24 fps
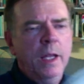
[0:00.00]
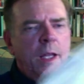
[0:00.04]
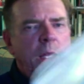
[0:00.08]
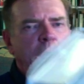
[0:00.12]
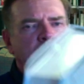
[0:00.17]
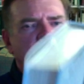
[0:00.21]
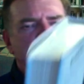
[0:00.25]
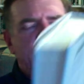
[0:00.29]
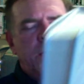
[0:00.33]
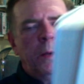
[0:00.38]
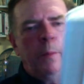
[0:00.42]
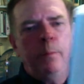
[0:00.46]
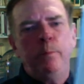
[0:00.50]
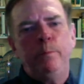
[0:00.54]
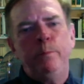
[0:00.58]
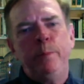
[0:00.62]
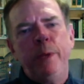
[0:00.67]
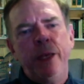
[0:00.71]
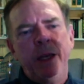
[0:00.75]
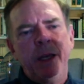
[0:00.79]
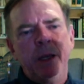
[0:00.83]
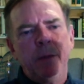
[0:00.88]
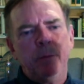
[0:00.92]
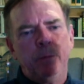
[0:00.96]
It's a
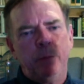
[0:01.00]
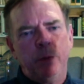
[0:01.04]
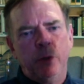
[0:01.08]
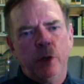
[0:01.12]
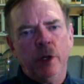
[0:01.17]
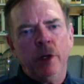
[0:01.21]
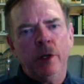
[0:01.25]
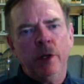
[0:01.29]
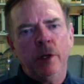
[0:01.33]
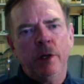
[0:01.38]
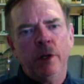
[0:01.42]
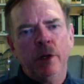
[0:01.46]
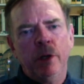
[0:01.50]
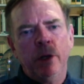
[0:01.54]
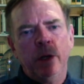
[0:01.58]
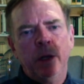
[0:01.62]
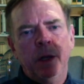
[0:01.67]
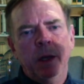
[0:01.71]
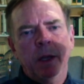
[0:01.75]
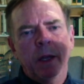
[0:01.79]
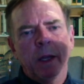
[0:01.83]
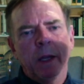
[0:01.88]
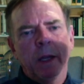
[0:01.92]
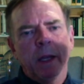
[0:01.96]
big book.
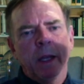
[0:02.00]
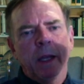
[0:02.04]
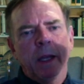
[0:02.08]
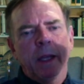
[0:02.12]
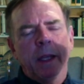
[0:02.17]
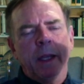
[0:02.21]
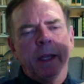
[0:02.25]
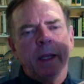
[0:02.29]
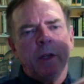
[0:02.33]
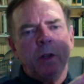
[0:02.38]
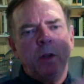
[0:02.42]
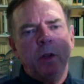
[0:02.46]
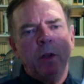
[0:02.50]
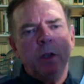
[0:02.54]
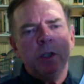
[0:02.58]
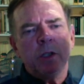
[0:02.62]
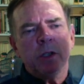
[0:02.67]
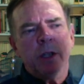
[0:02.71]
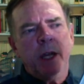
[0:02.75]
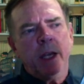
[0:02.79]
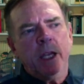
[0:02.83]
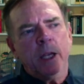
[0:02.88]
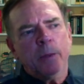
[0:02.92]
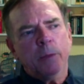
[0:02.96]
It looks
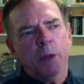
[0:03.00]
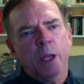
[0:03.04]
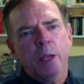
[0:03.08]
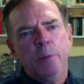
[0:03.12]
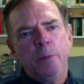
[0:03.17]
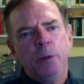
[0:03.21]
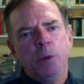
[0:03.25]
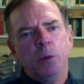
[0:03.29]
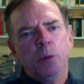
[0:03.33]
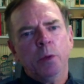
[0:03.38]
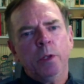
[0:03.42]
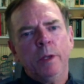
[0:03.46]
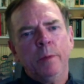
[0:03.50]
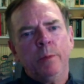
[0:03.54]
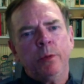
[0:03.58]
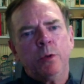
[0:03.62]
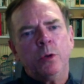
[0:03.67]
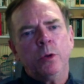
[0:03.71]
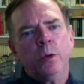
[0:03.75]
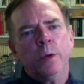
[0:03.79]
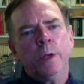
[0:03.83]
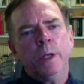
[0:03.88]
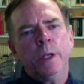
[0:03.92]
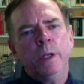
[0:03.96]
like it might be really
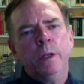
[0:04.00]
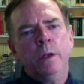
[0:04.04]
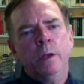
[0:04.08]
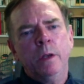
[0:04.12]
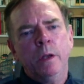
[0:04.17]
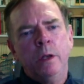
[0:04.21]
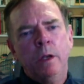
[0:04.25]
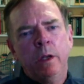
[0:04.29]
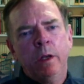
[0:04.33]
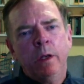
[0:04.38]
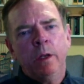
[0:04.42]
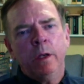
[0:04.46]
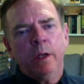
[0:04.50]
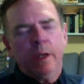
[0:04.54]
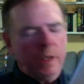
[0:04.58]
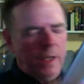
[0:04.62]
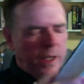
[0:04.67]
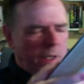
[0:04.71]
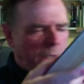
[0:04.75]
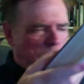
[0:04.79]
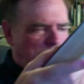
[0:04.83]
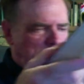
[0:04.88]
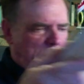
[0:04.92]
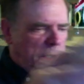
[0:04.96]
boring,
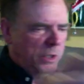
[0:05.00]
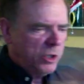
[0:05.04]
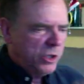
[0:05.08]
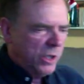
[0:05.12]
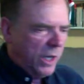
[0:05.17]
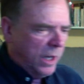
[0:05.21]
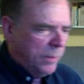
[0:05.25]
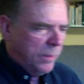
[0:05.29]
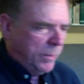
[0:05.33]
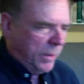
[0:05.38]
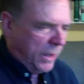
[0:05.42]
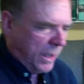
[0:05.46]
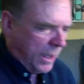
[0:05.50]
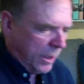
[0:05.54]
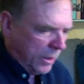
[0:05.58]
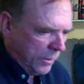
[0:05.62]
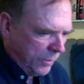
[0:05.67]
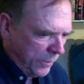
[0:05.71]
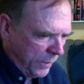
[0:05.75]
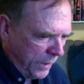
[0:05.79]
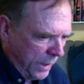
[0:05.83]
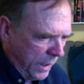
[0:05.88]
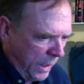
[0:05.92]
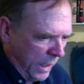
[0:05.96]
like a big giant
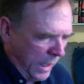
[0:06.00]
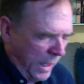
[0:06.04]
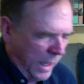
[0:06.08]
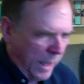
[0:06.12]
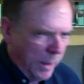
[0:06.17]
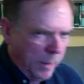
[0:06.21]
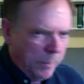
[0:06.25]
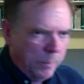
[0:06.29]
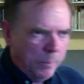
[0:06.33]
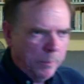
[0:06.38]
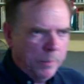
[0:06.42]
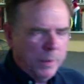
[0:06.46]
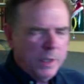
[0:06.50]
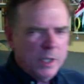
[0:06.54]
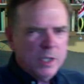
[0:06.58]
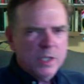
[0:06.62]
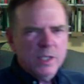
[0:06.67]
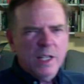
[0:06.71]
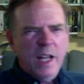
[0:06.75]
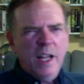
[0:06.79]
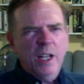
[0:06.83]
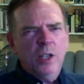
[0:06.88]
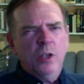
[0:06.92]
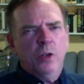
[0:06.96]
biography, but it's
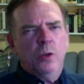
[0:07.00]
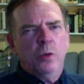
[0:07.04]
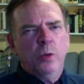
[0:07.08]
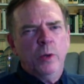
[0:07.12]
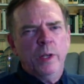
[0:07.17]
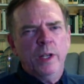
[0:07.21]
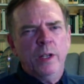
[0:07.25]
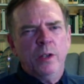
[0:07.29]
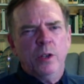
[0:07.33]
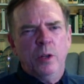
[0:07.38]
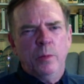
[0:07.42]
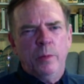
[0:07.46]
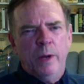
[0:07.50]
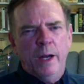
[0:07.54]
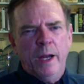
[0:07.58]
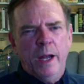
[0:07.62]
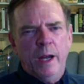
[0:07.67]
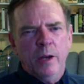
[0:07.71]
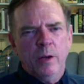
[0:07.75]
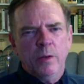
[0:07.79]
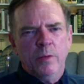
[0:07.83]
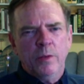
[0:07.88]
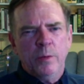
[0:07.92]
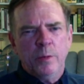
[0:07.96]
not a critical
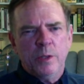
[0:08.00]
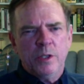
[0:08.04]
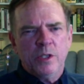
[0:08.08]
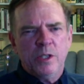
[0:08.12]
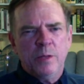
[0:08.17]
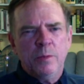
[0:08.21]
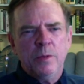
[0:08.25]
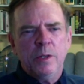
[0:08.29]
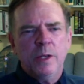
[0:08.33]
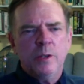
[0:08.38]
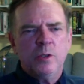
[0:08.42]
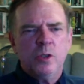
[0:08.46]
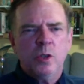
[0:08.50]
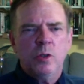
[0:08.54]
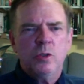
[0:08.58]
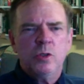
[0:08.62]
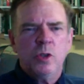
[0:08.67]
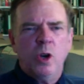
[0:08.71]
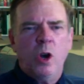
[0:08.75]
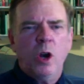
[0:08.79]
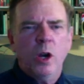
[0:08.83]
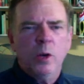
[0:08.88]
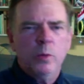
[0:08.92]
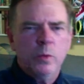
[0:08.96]
biography, which sometimes those
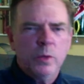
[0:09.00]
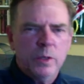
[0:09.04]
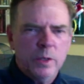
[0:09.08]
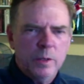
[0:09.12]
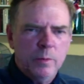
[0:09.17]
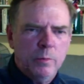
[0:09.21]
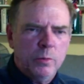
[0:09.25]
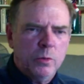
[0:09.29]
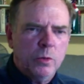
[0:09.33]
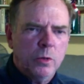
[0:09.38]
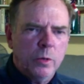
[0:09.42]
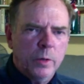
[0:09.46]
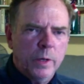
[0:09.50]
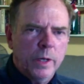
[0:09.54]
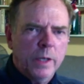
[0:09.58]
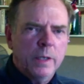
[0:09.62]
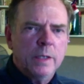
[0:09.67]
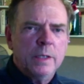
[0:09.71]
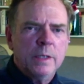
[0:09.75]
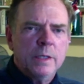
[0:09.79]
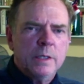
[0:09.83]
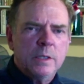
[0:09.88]
are really boring.